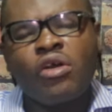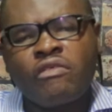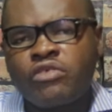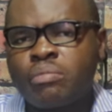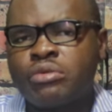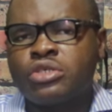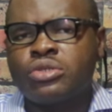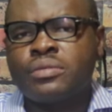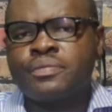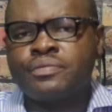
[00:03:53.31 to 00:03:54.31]
of your
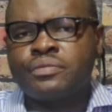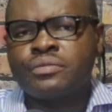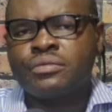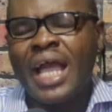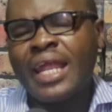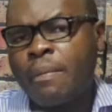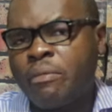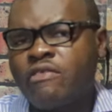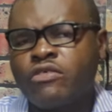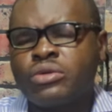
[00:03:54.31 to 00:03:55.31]
breakthrough. And I
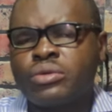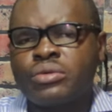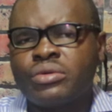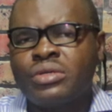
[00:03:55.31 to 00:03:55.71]
pray for you.